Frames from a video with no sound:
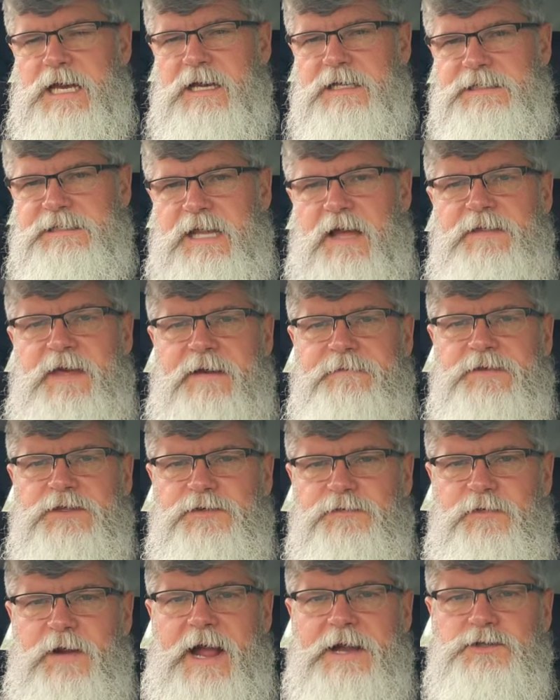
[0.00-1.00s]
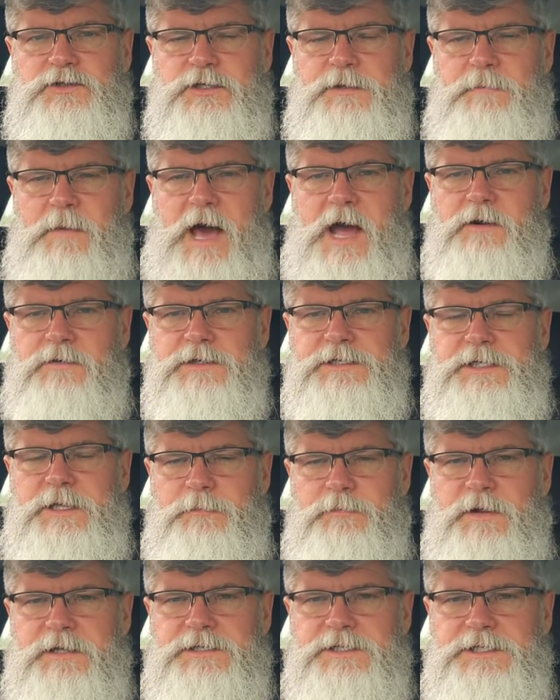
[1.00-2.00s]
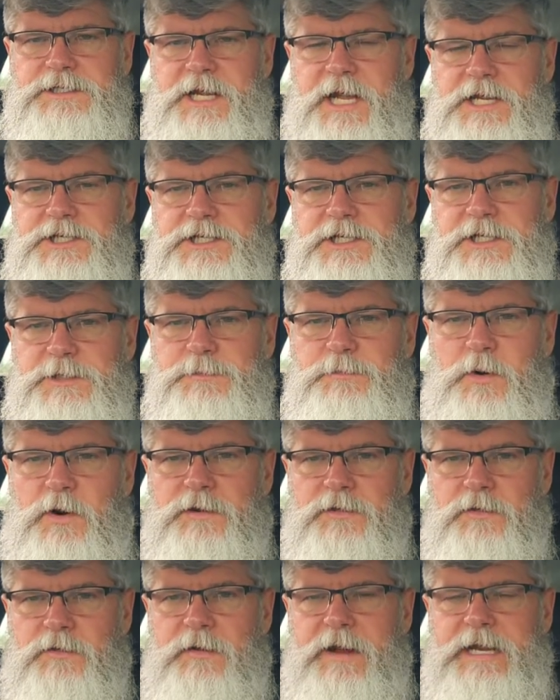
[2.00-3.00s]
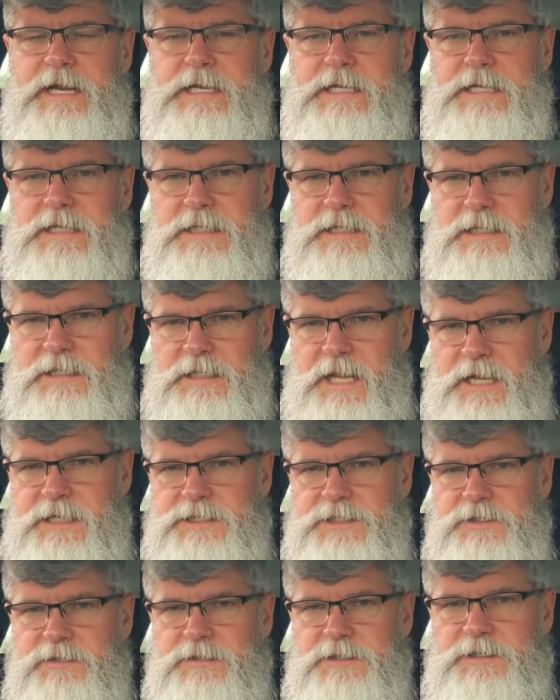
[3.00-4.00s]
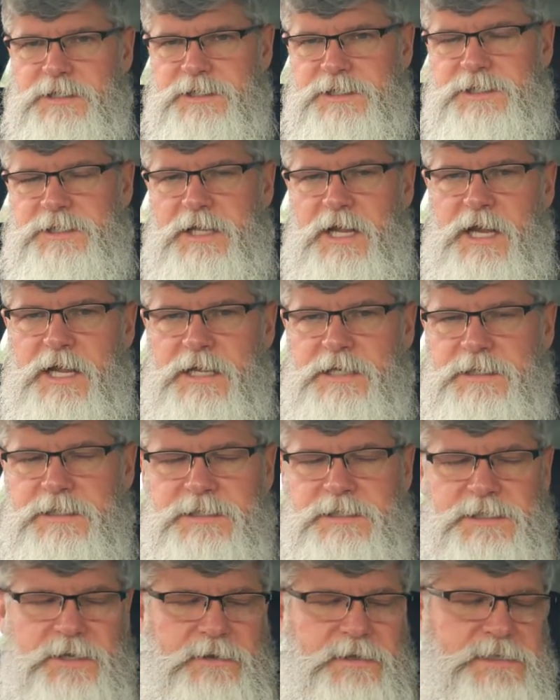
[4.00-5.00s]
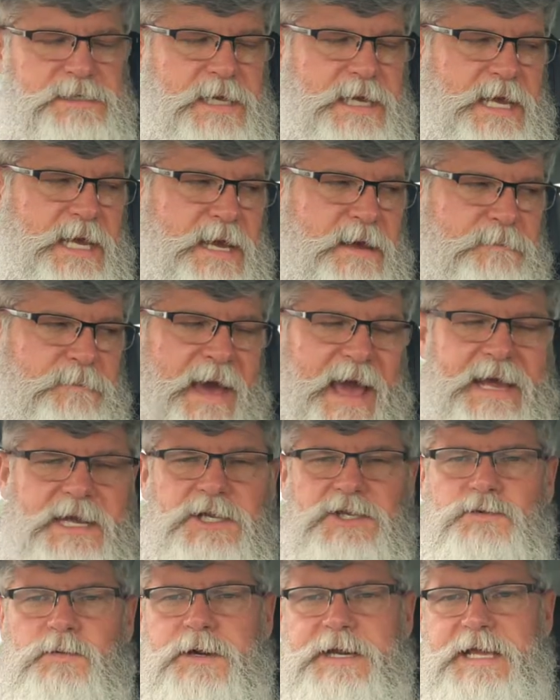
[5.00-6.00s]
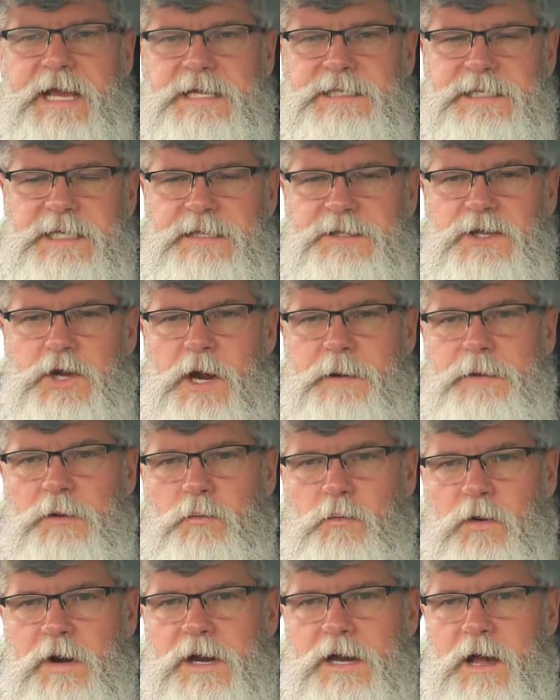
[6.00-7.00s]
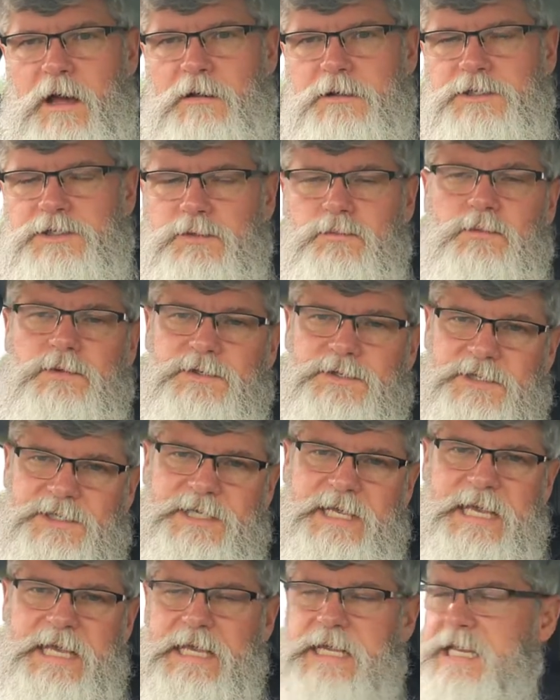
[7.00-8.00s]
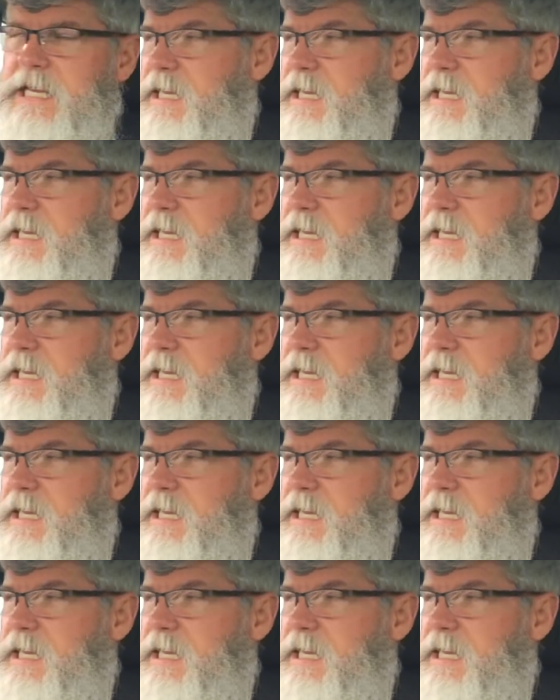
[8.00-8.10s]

South Africa's Fragile Democracy presentation as part of the great lecture series back in 2018 at the Army War College, you will see